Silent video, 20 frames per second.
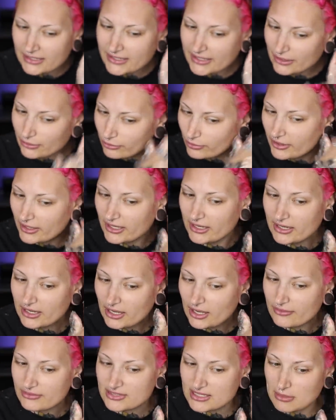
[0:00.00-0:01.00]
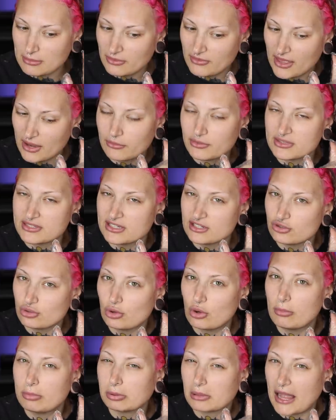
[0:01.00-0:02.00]
get rid of some of that
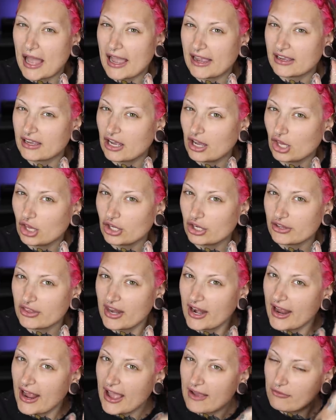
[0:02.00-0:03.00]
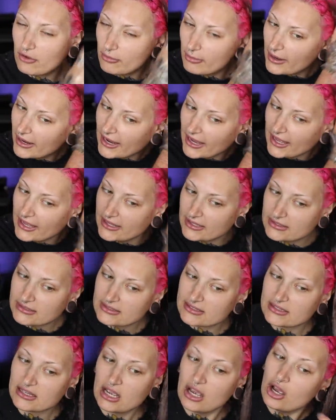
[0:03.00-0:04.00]
residual black color that I have on my
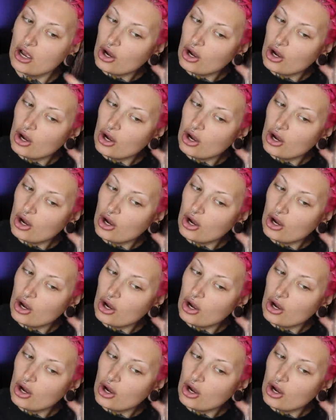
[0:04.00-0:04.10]
ends.